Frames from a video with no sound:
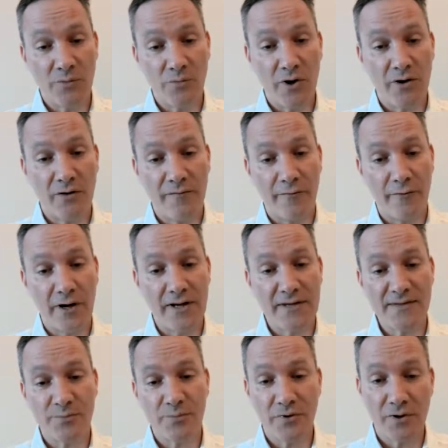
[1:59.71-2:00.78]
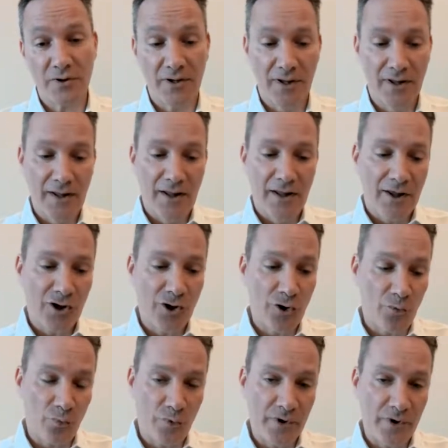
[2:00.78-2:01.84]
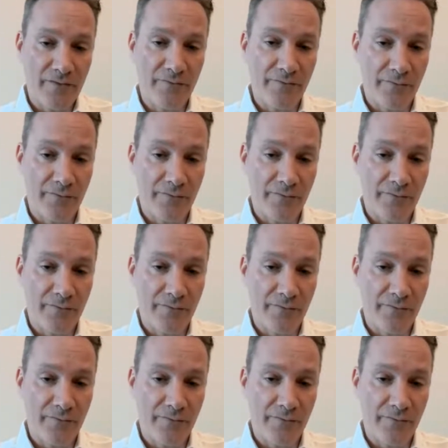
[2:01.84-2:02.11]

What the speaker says: block for us, but we've